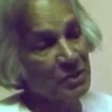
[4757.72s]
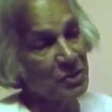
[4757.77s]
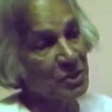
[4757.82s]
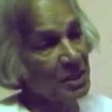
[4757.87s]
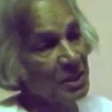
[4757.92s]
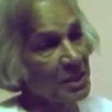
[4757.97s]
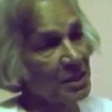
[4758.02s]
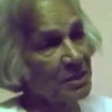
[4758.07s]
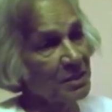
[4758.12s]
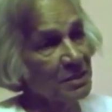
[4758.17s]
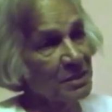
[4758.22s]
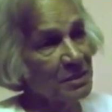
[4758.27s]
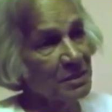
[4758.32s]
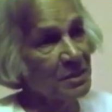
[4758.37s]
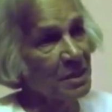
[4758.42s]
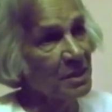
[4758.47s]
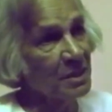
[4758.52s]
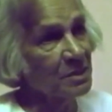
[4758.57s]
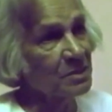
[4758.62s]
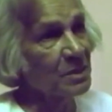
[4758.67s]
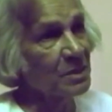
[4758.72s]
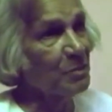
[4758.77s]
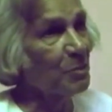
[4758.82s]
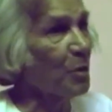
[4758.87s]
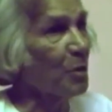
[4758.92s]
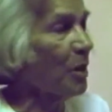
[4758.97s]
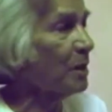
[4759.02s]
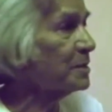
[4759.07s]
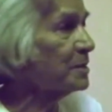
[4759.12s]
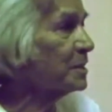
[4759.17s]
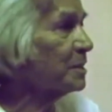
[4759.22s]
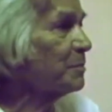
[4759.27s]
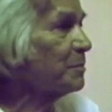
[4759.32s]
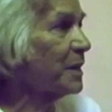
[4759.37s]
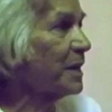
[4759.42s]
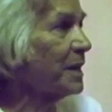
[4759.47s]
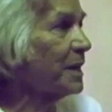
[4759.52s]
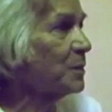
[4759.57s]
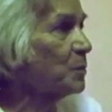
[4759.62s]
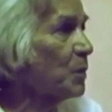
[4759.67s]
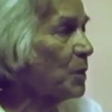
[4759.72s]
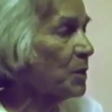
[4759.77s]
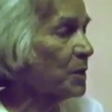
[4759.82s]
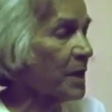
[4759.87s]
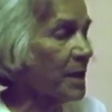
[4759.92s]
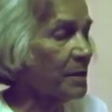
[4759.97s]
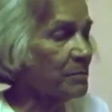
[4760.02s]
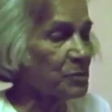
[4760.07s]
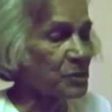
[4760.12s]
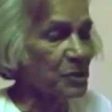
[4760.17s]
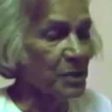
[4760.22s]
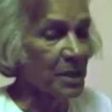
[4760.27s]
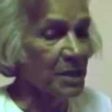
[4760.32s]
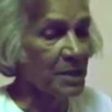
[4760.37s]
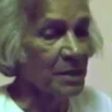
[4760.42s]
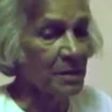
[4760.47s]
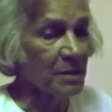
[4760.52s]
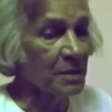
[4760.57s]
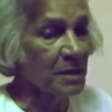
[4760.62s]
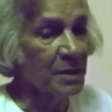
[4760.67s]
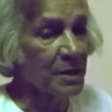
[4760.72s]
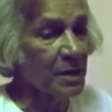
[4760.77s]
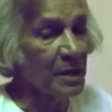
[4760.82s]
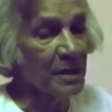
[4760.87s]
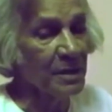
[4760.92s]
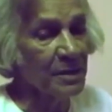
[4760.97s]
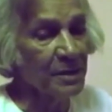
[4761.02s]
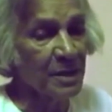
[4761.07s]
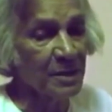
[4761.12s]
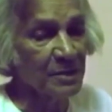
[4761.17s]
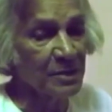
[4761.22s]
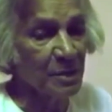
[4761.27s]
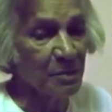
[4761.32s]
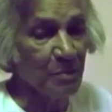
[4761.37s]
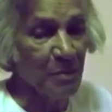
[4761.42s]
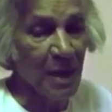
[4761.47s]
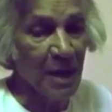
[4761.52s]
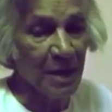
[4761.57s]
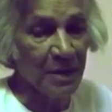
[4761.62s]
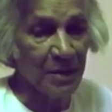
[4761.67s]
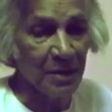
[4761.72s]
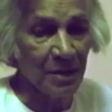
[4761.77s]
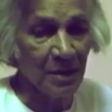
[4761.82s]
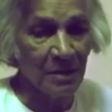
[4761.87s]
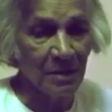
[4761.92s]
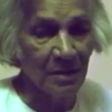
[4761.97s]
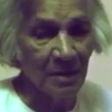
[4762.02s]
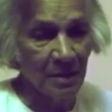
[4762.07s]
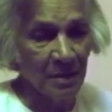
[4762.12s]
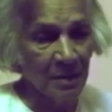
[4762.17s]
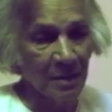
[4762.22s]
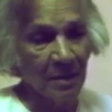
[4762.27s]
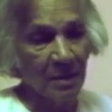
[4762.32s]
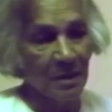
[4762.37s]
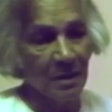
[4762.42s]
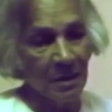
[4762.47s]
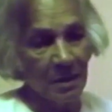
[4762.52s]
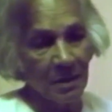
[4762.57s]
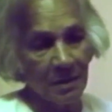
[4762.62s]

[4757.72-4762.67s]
And you may see that there is some logic behind what I am saying. It really doesn't matter.